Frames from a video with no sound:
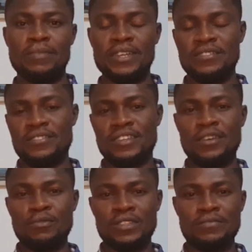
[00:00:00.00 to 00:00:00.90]
Please
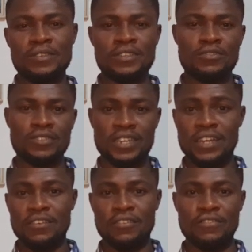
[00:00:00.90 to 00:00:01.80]
stay with me to the
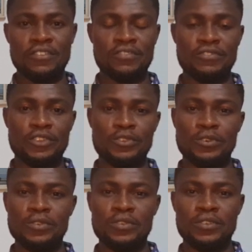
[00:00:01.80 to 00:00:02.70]
end of this video